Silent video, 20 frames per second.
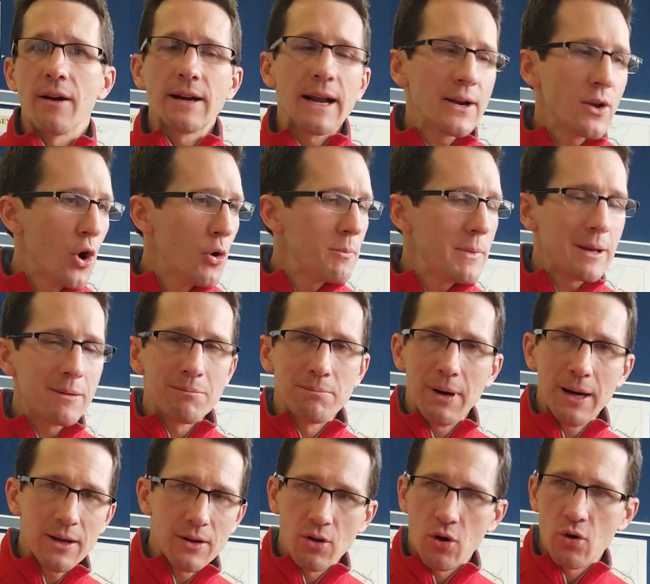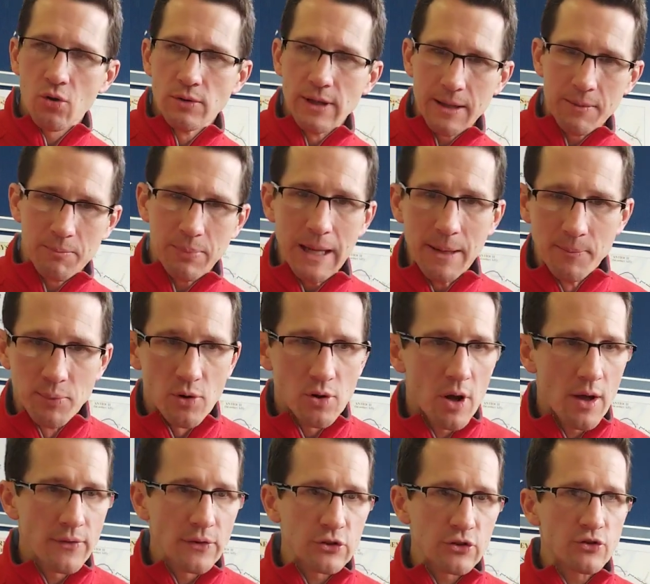And I don't mean buttonholing people
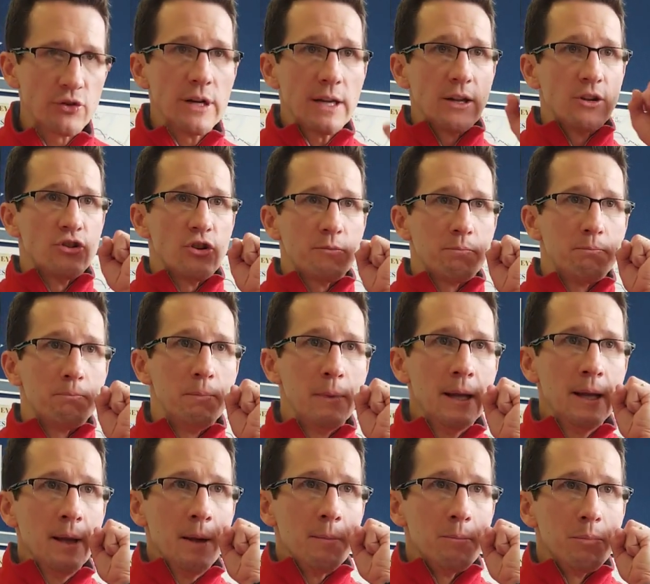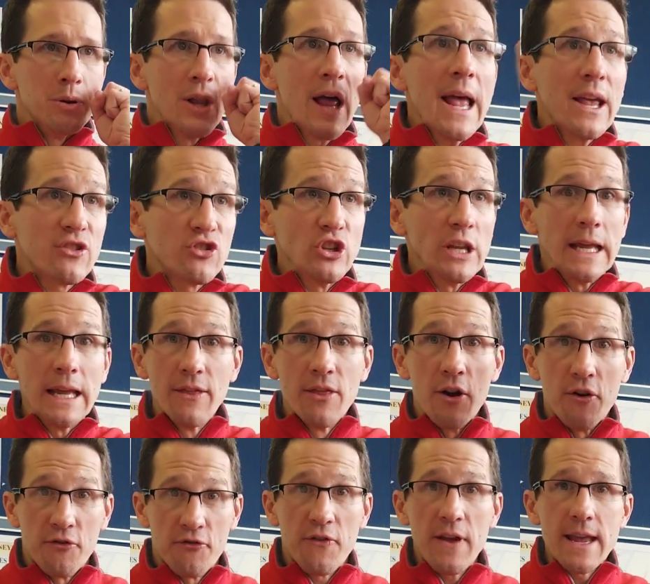on the street and just blasting in
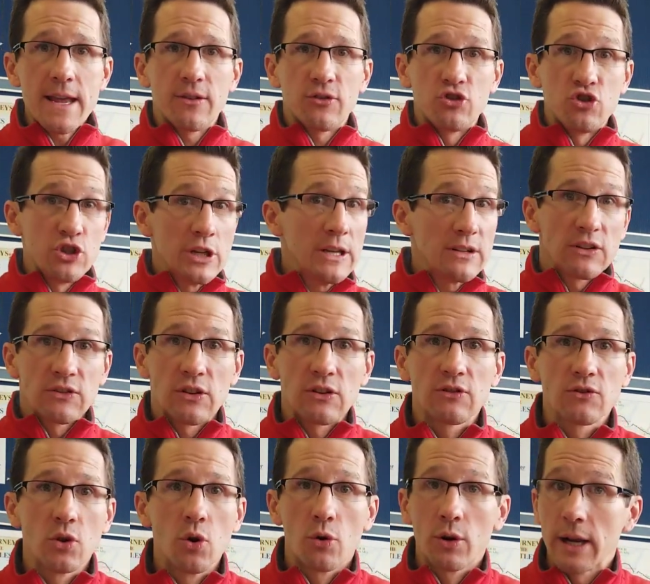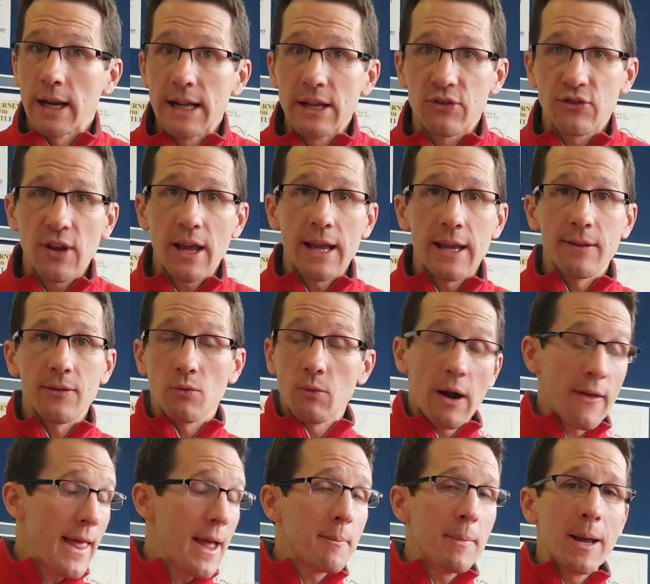their face, Jesus is Lord and he saves.
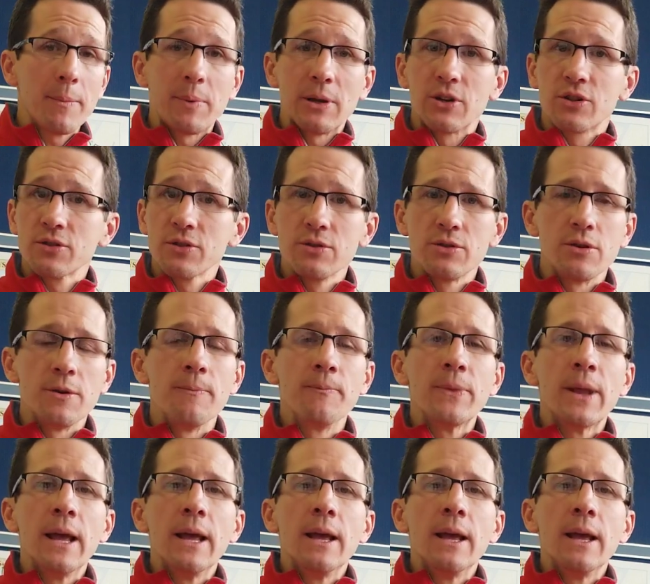While that might be true,